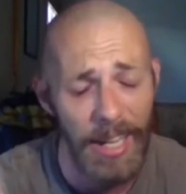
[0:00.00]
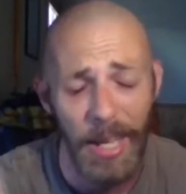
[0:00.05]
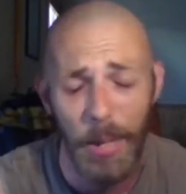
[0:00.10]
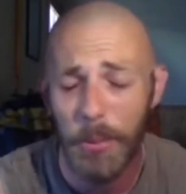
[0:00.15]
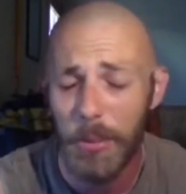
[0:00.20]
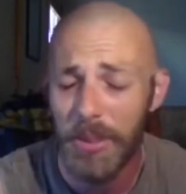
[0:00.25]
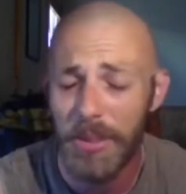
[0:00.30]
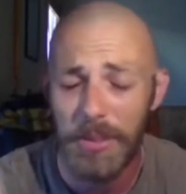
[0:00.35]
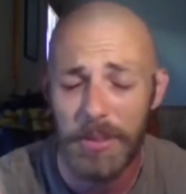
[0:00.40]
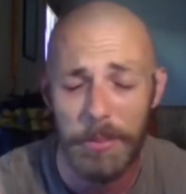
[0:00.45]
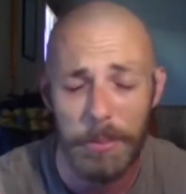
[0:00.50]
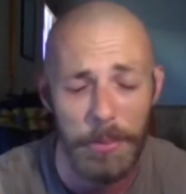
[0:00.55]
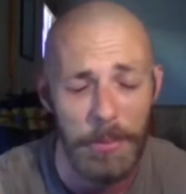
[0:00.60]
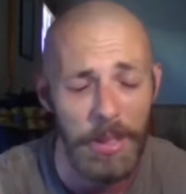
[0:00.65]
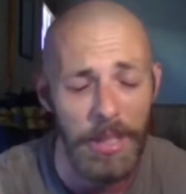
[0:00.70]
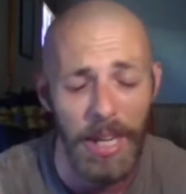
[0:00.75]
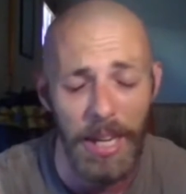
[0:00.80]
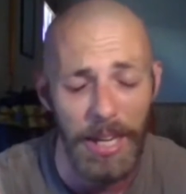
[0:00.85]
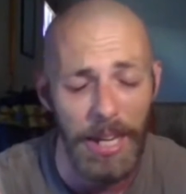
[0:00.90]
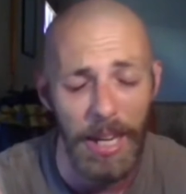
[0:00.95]

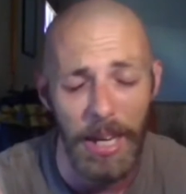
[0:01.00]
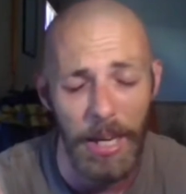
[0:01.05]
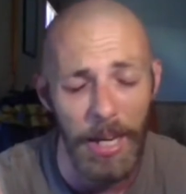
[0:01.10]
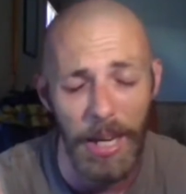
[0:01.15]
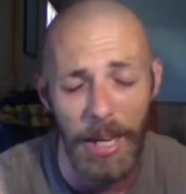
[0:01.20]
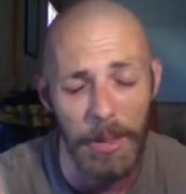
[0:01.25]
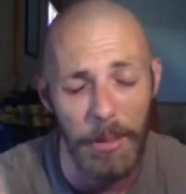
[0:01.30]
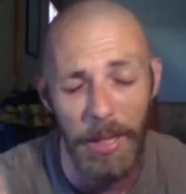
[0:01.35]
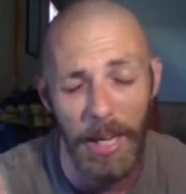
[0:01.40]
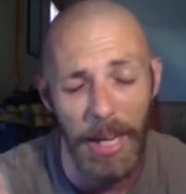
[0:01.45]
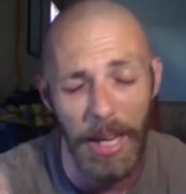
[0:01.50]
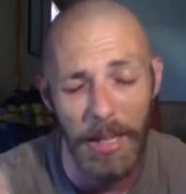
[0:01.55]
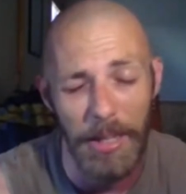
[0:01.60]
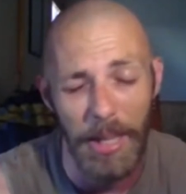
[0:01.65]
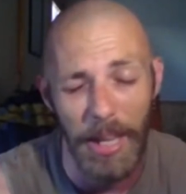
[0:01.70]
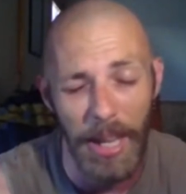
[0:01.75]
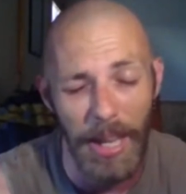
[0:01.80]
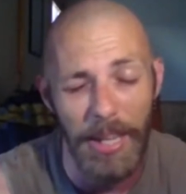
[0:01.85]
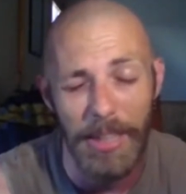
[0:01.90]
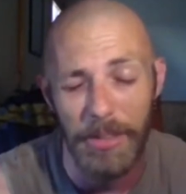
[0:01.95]

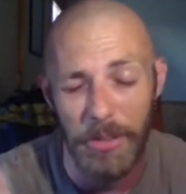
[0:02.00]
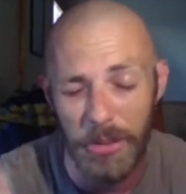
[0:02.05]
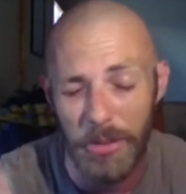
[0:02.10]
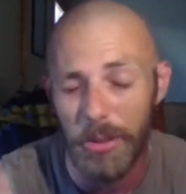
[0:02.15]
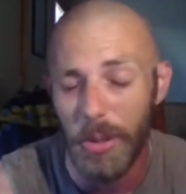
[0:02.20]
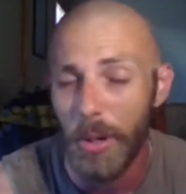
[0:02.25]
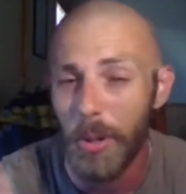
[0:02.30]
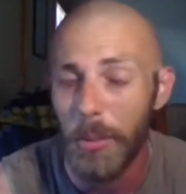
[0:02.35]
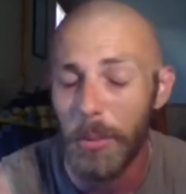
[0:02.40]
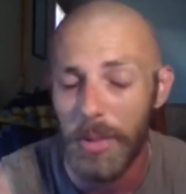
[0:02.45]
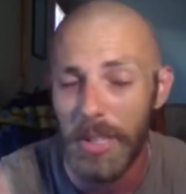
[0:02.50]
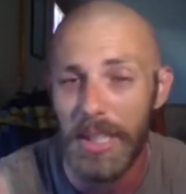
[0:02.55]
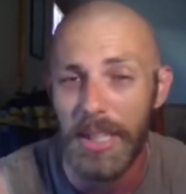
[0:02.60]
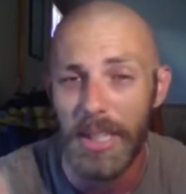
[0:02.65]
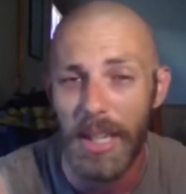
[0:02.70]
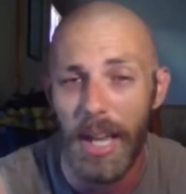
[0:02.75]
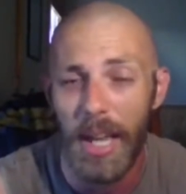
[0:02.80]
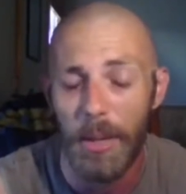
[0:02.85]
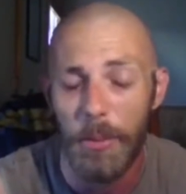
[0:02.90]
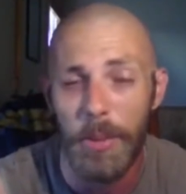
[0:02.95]
I'd struggle with
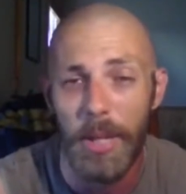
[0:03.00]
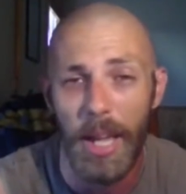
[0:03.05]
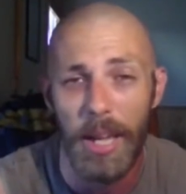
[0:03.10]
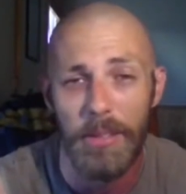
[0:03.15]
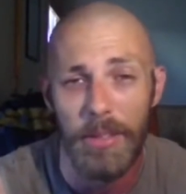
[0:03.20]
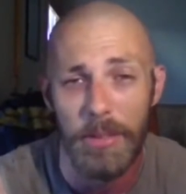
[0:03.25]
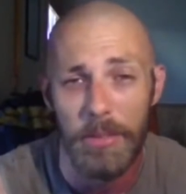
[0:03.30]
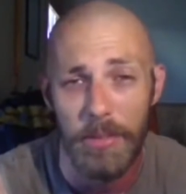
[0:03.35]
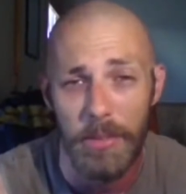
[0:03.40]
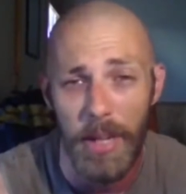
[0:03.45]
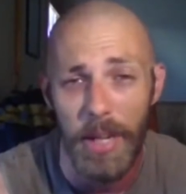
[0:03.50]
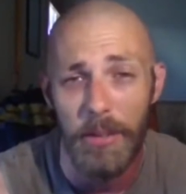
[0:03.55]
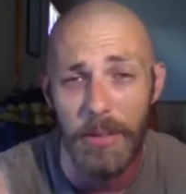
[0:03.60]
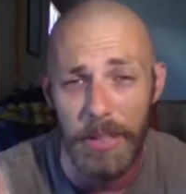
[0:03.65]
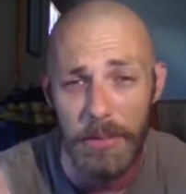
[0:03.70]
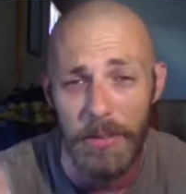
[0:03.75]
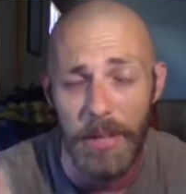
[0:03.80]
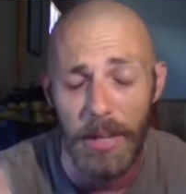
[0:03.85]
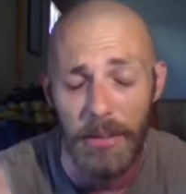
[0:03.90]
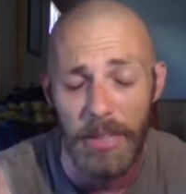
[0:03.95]
it. I would have a
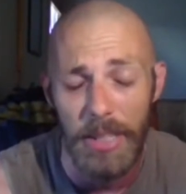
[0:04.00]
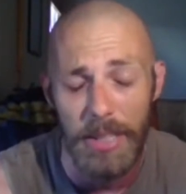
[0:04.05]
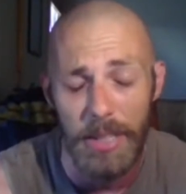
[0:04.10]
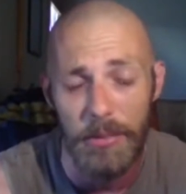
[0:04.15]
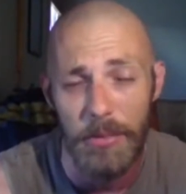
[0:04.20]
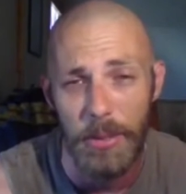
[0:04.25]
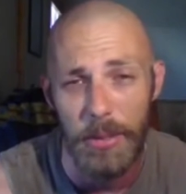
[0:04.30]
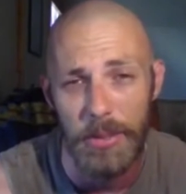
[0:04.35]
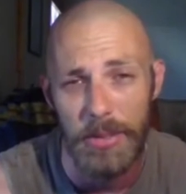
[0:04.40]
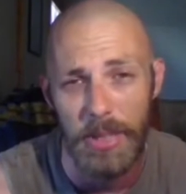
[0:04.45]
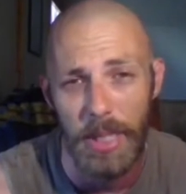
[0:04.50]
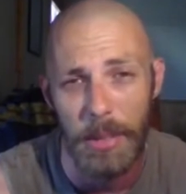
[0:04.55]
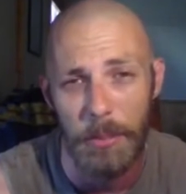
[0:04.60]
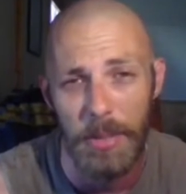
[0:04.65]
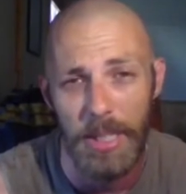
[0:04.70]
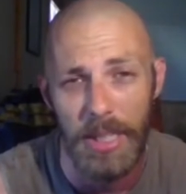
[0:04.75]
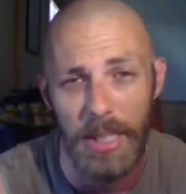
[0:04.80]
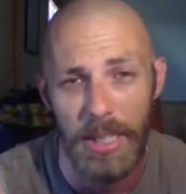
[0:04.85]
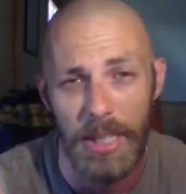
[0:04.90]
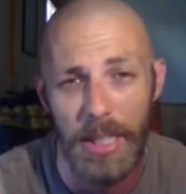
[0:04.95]
very, very difficult
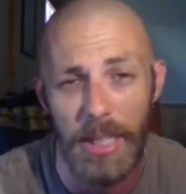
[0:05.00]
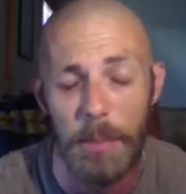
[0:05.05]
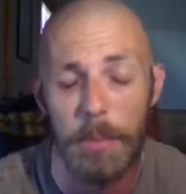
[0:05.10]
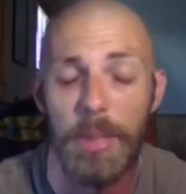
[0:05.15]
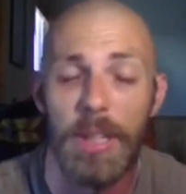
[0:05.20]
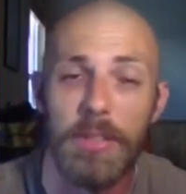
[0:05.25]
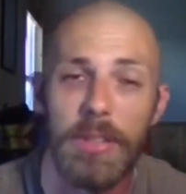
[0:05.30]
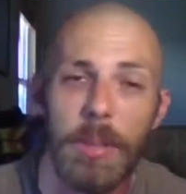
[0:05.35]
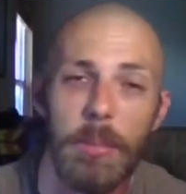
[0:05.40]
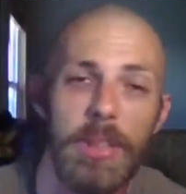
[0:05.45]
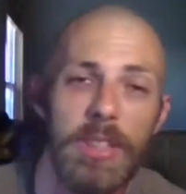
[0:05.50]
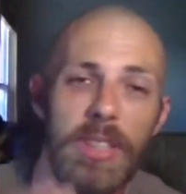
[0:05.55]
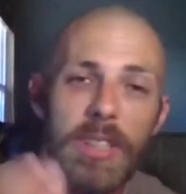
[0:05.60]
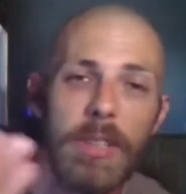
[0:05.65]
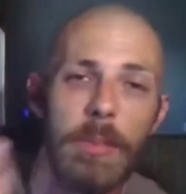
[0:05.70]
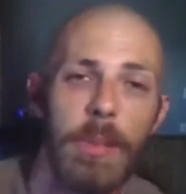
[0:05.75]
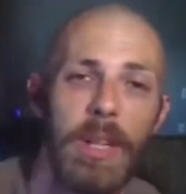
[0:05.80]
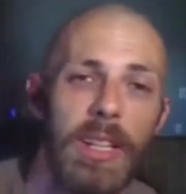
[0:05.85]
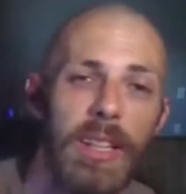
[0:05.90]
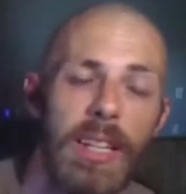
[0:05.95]
time getting in it. But if someone
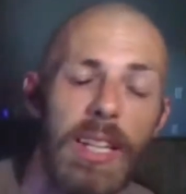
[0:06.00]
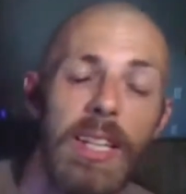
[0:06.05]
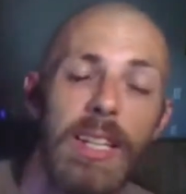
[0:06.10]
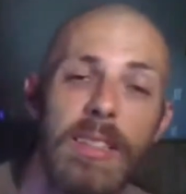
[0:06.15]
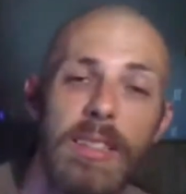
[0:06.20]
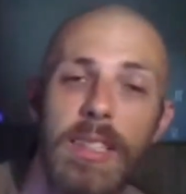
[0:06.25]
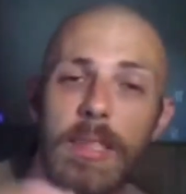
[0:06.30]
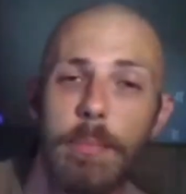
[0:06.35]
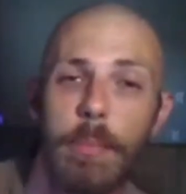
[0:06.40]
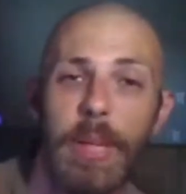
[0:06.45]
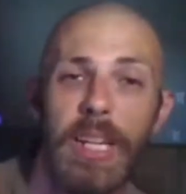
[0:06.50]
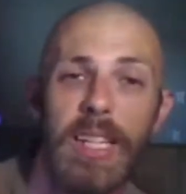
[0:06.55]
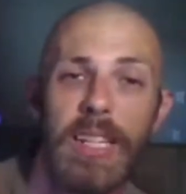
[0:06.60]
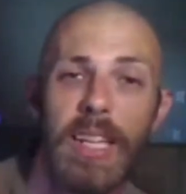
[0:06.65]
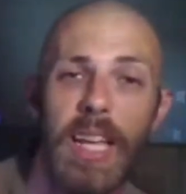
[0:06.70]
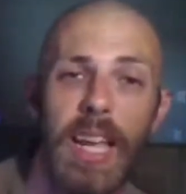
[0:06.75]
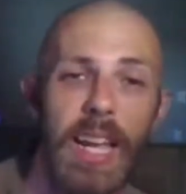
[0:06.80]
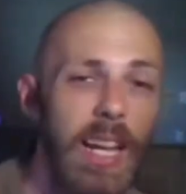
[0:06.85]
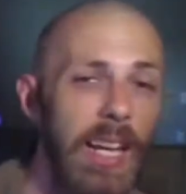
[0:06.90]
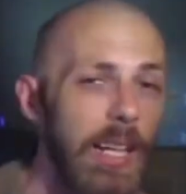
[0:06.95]
sends me a link and says, pick a
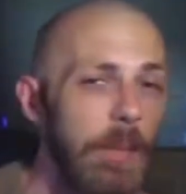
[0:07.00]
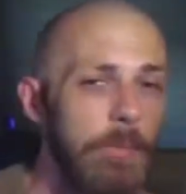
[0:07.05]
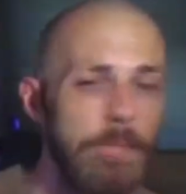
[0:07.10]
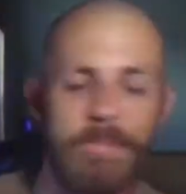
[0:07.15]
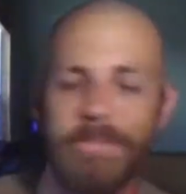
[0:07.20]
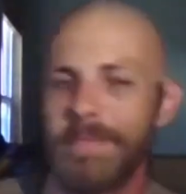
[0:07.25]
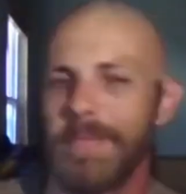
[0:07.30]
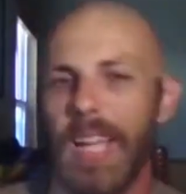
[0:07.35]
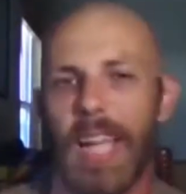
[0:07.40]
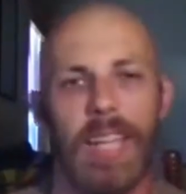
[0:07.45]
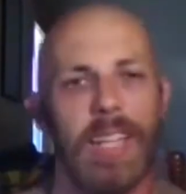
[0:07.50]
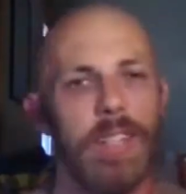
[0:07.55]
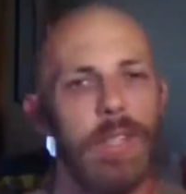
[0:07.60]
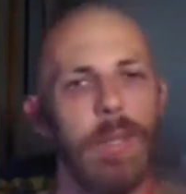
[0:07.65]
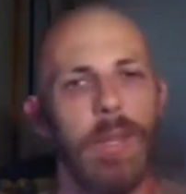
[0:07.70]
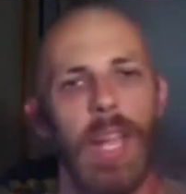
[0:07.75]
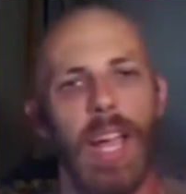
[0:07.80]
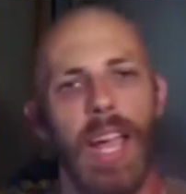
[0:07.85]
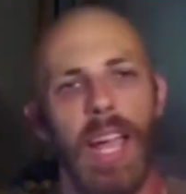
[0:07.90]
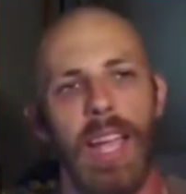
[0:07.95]
day, I can
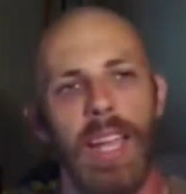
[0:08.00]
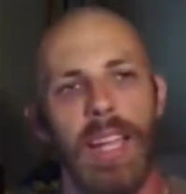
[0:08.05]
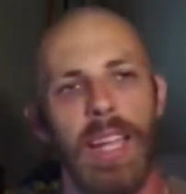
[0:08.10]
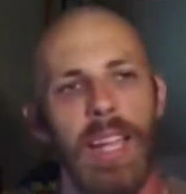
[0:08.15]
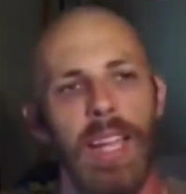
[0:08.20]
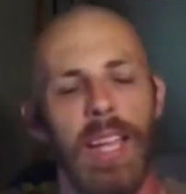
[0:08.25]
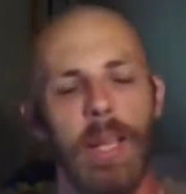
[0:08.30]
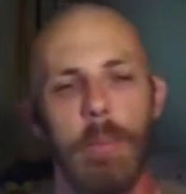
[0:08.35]
do that.